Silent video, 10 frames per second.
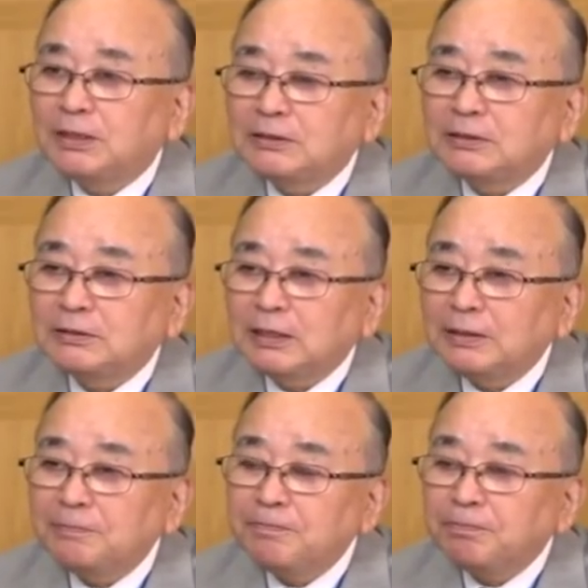that
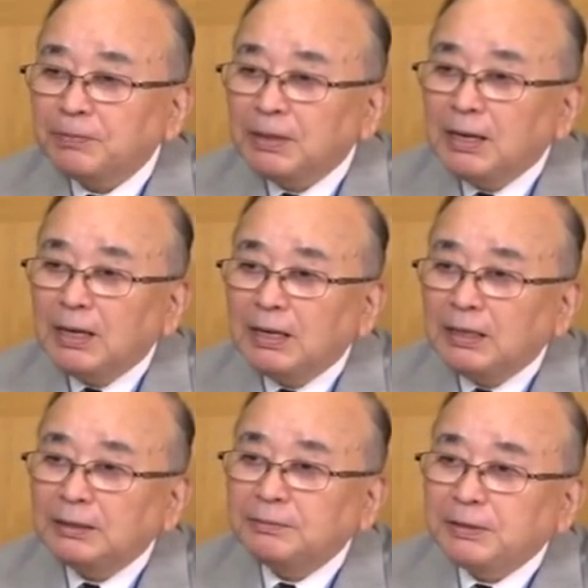side
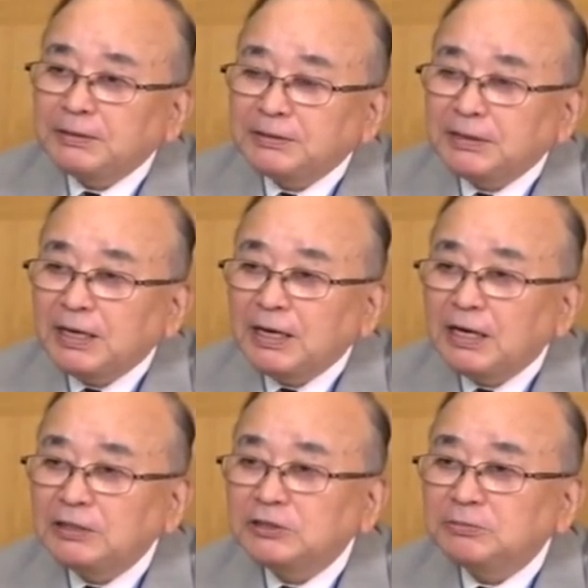uh, by the
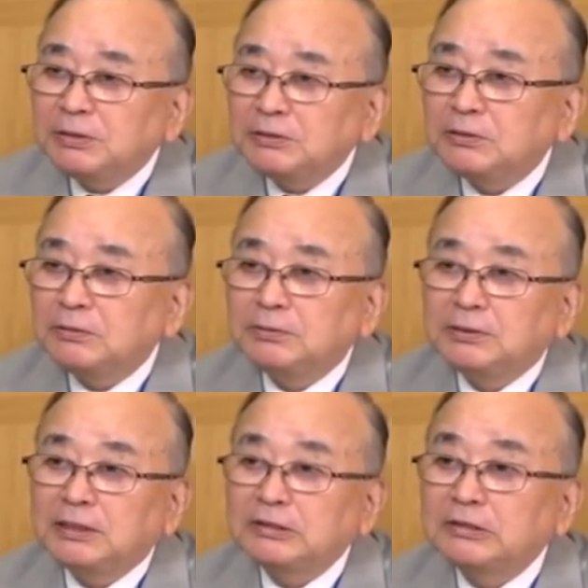enhancement of
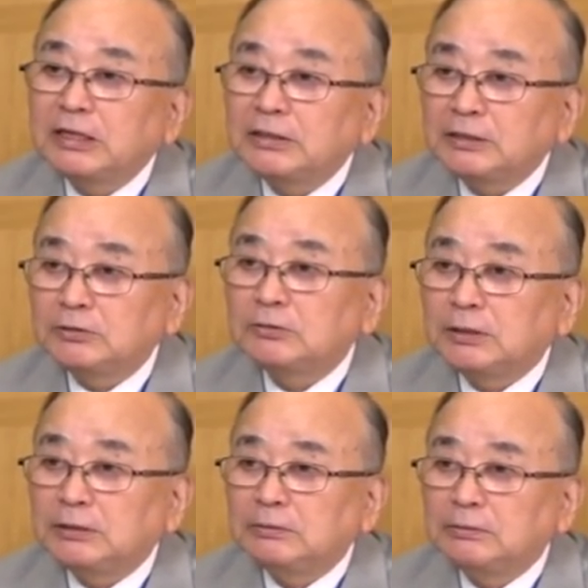the external
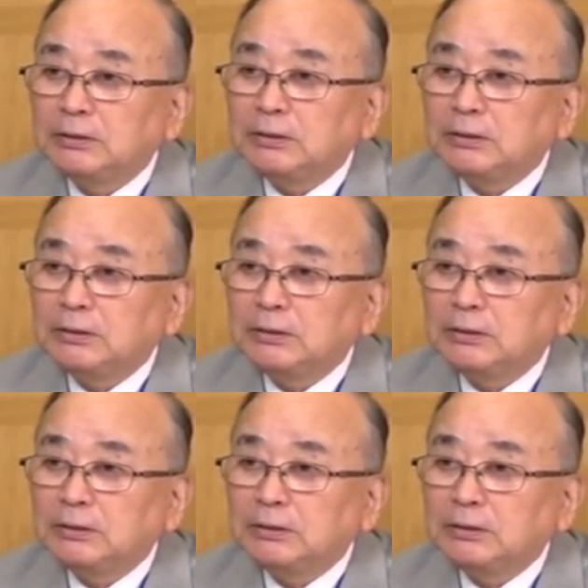trade.